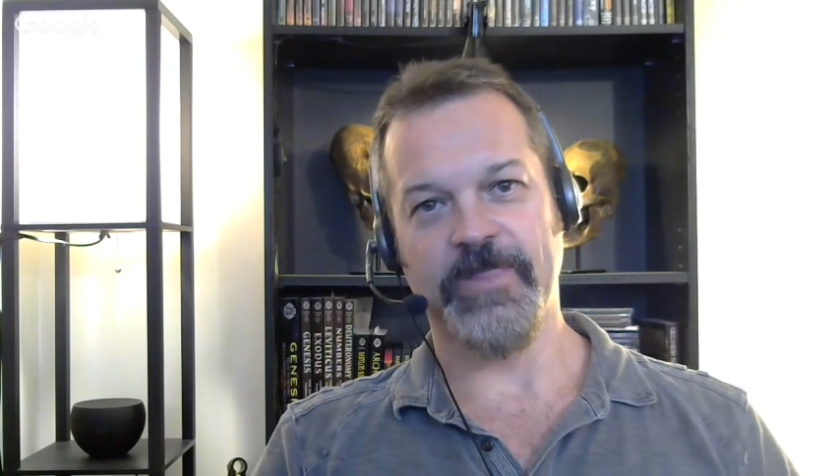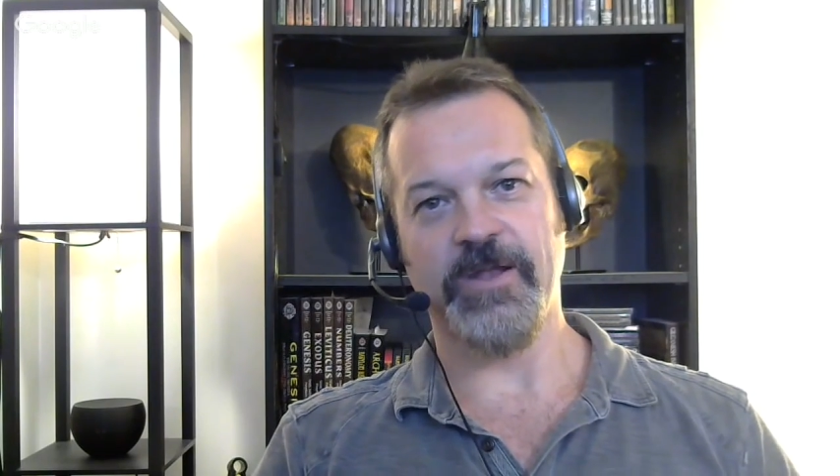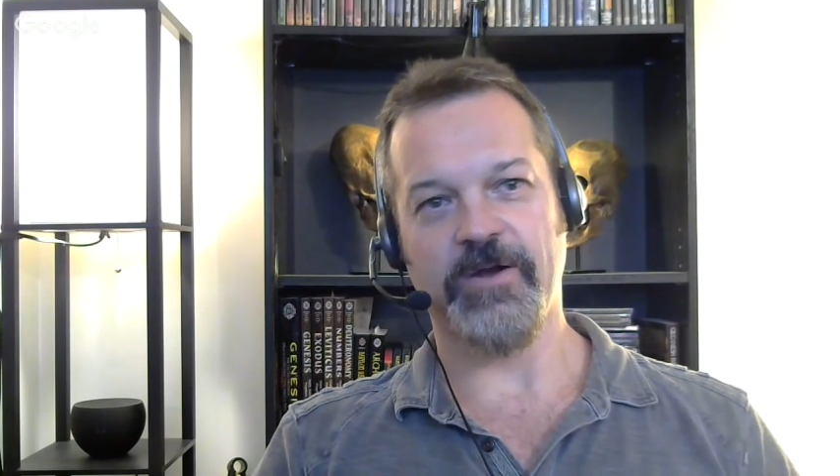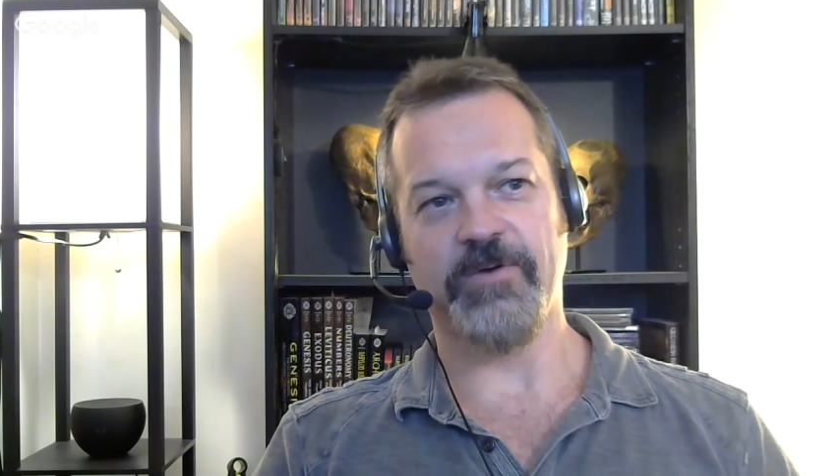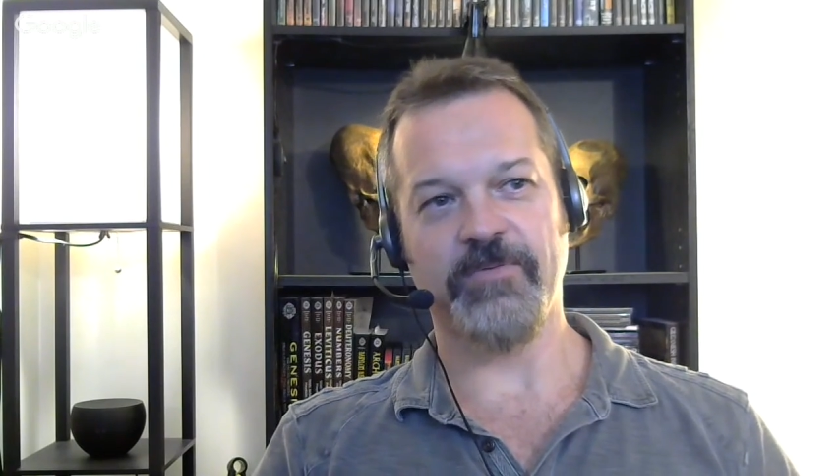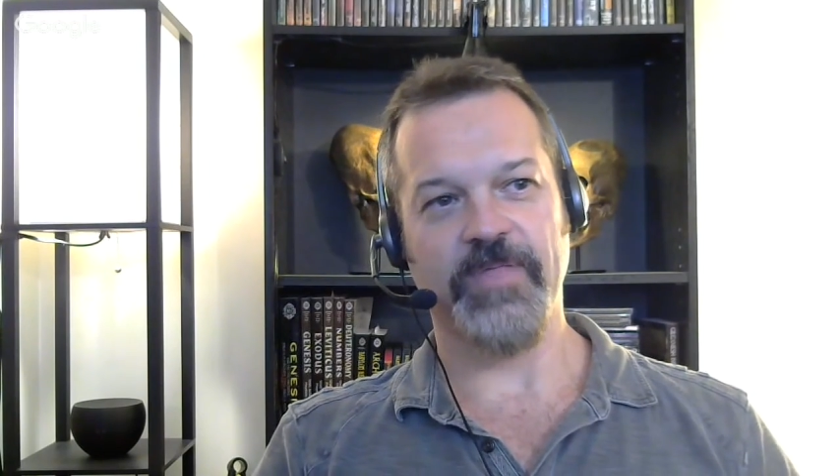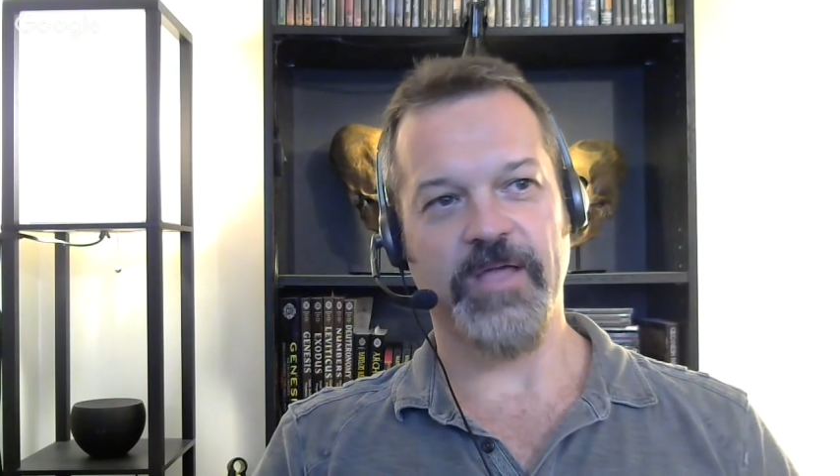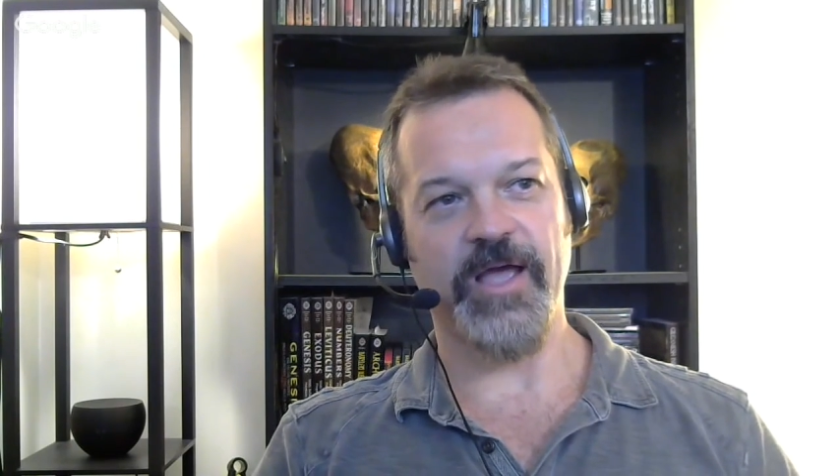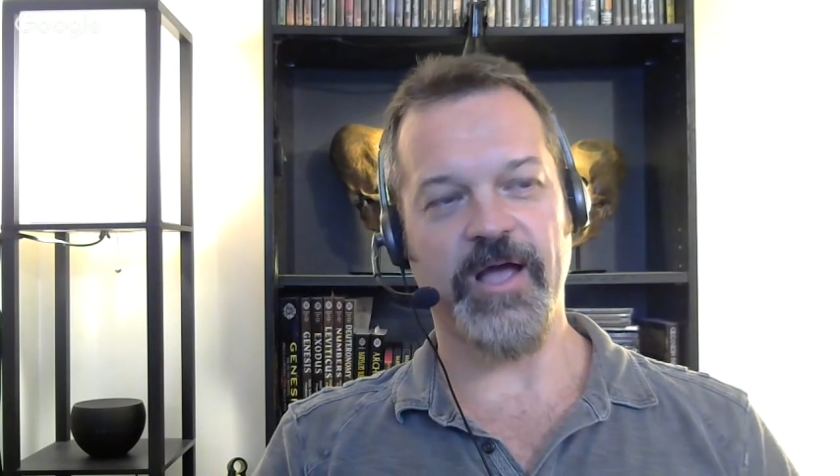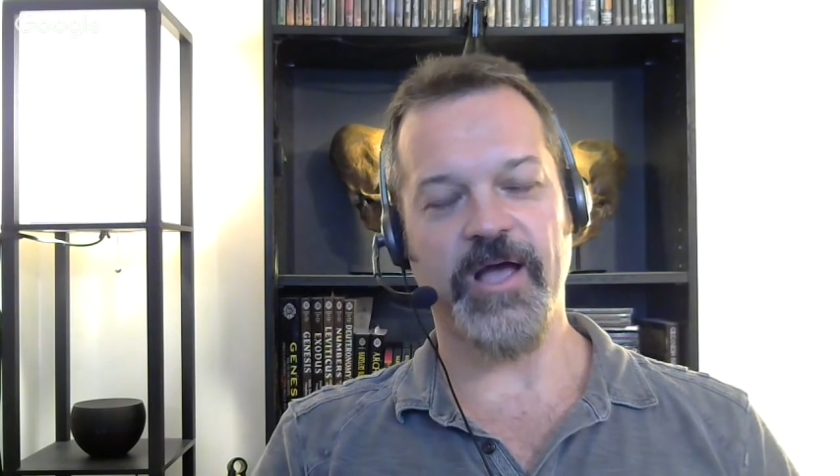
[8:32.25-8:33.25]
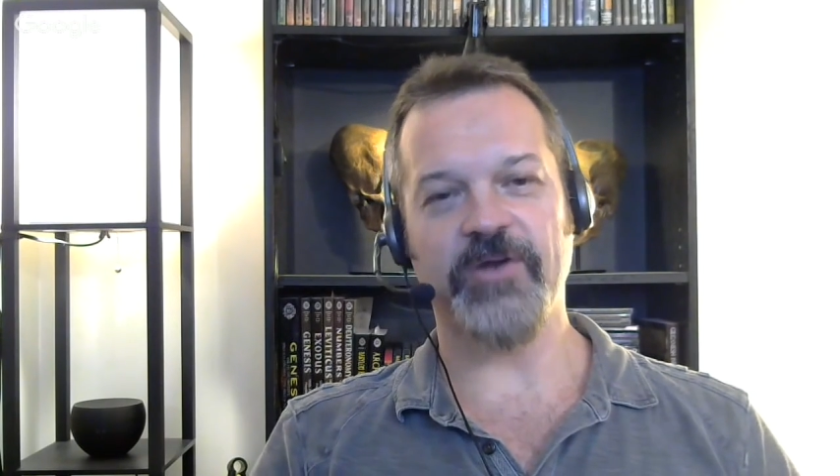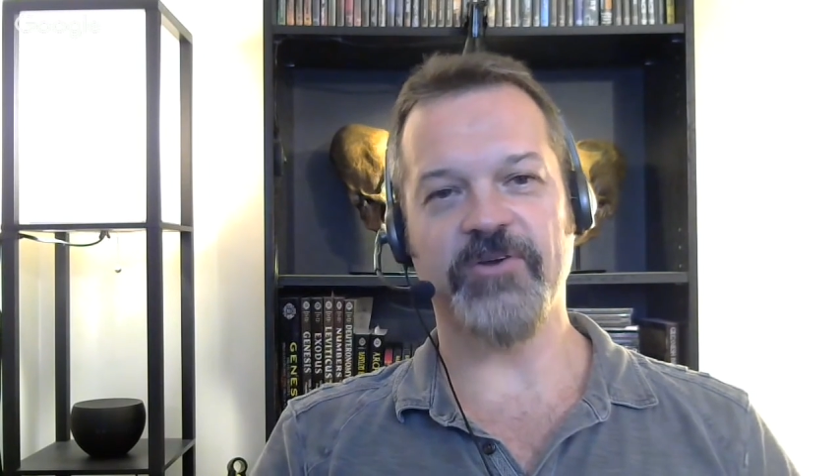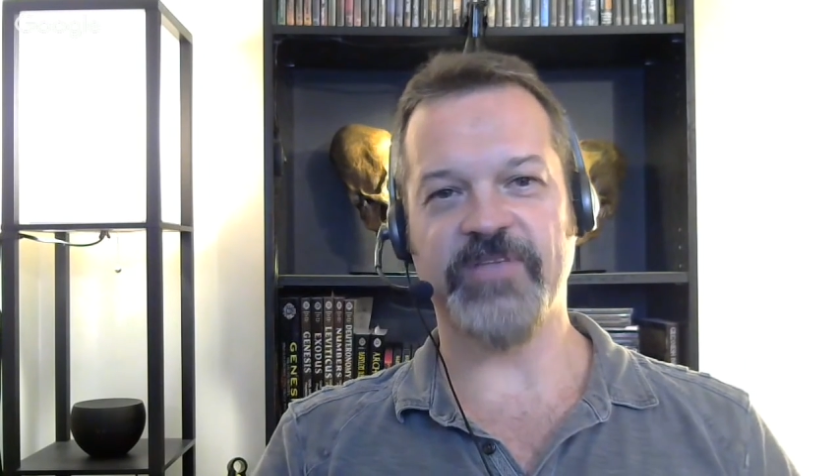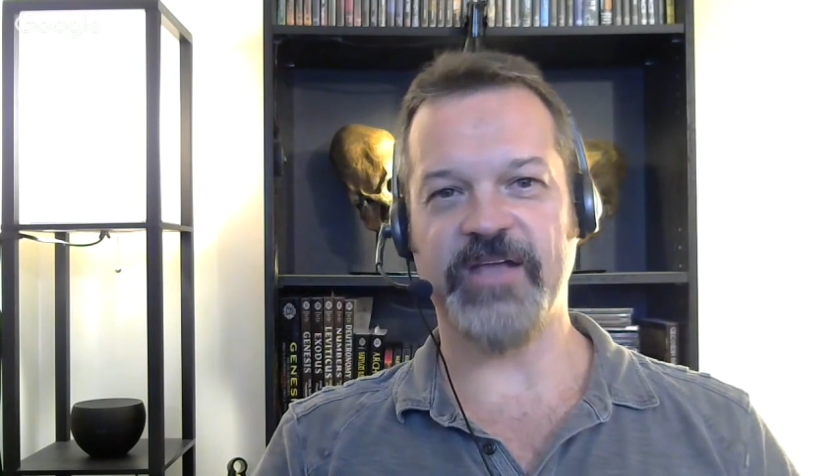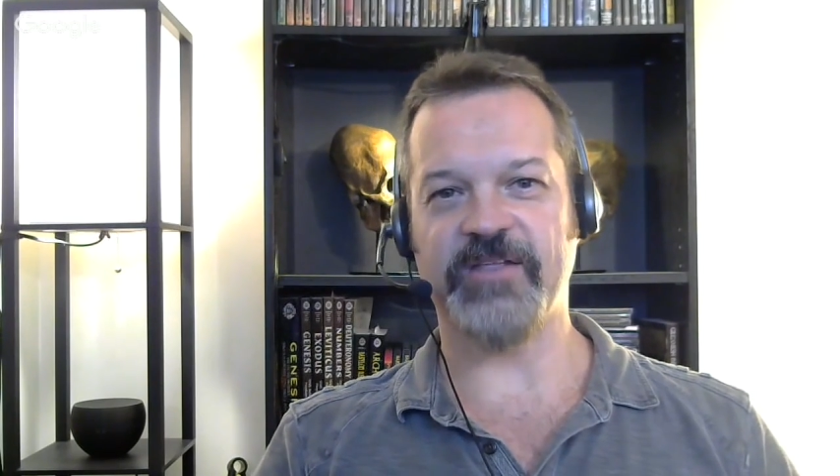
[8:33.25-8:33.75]
You know, I
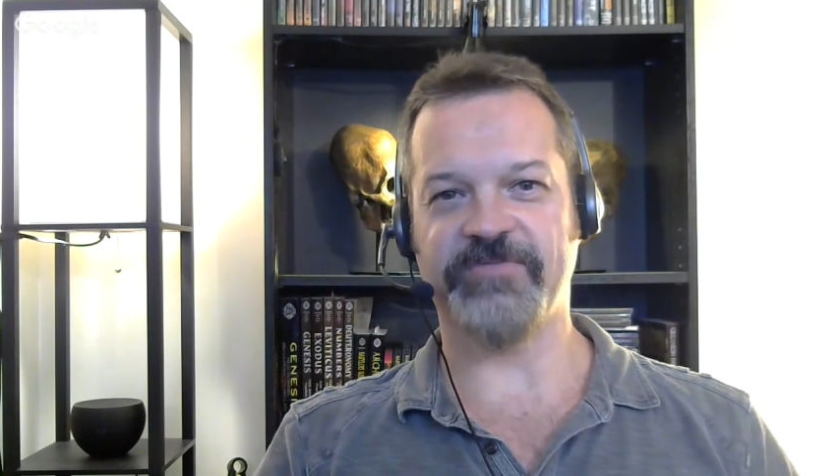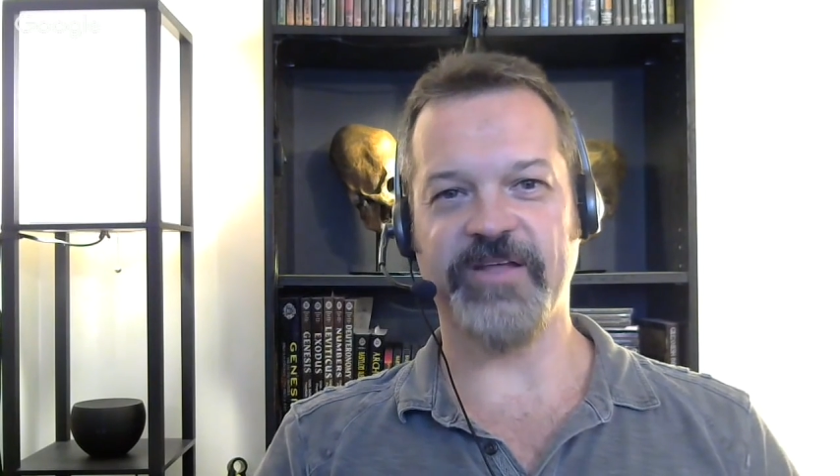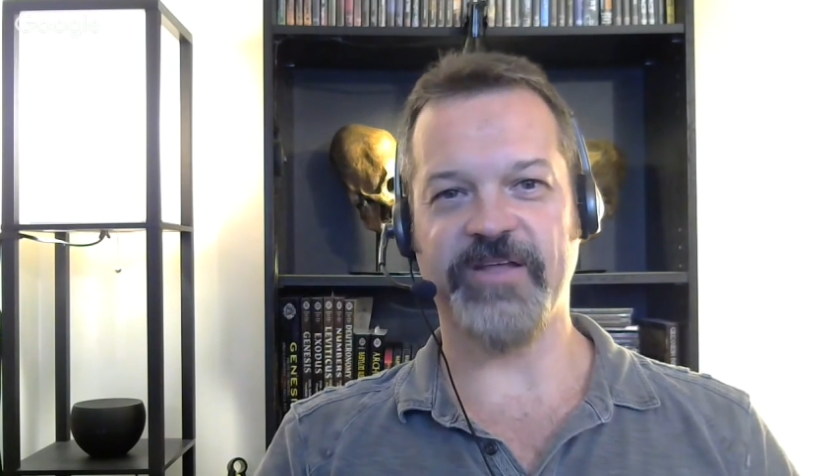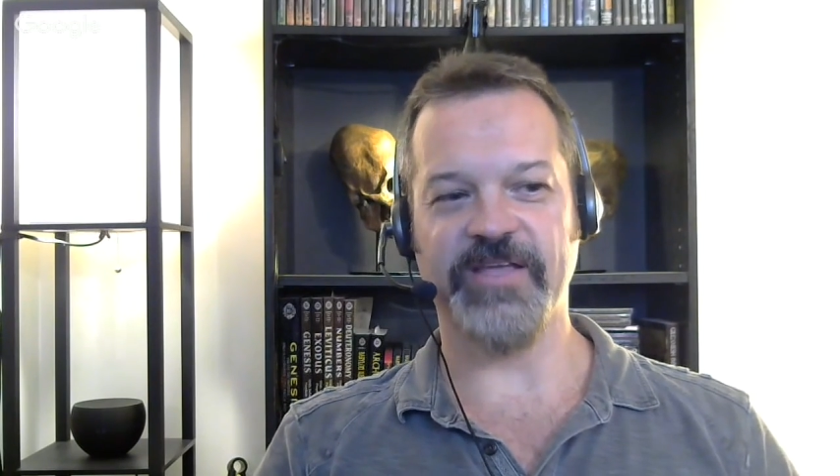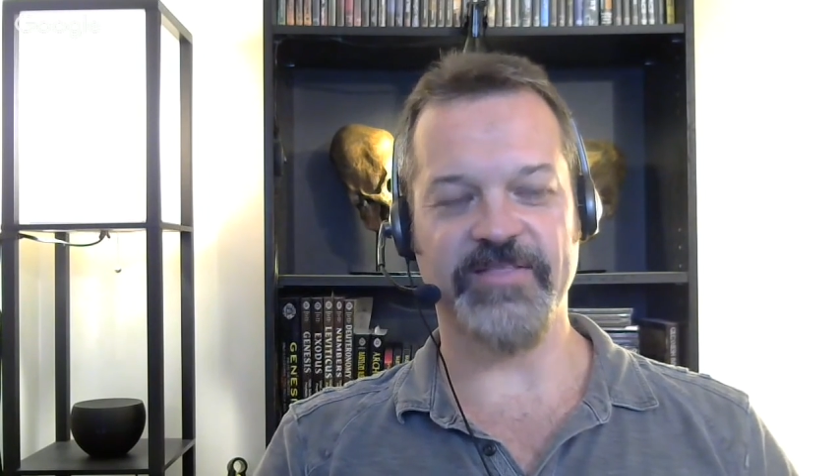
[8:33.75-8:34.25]
understand it's fun